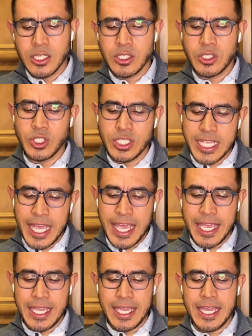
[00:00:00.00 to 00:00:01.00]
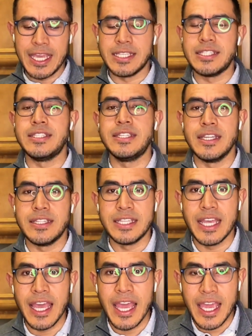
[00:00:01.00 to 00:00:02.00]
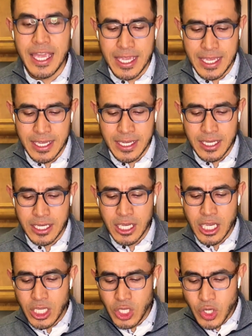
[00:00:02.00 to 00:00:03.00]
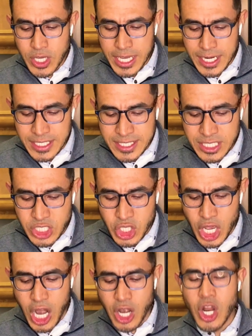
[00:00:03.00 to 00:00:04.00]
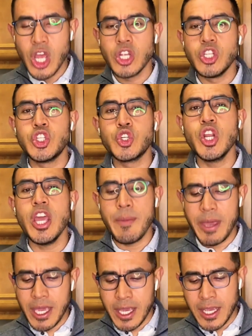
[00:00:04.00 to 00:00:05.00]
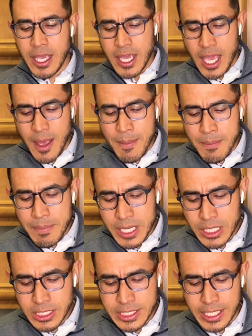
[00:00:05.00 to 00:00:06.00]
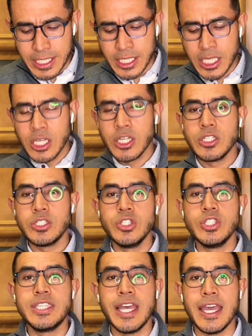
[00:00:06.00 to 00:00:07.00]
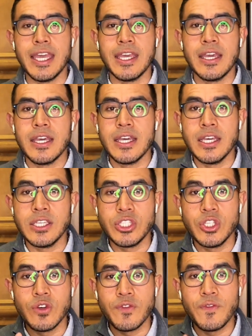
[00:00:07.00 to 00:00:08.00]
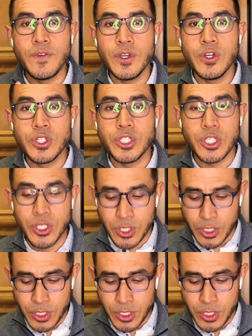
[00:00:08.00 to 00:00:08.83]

Today is the day. You can start dreaming and building. Today is your future.